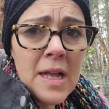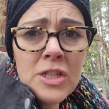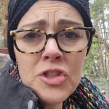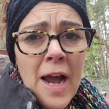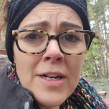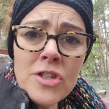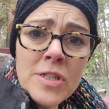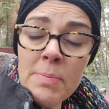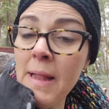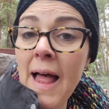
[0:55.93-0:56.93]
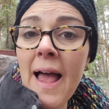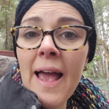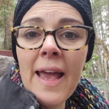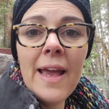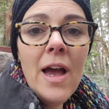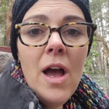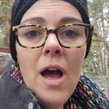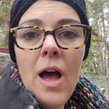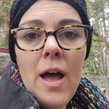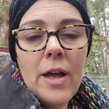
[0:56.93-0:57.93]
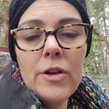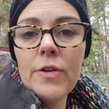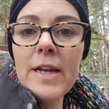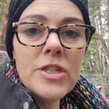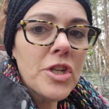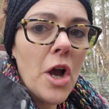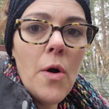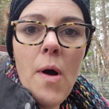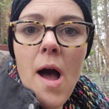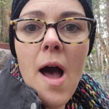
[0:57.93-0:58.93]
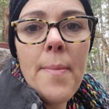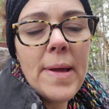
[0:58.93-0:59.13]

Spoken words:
Tractor Supply, Grange Co-op,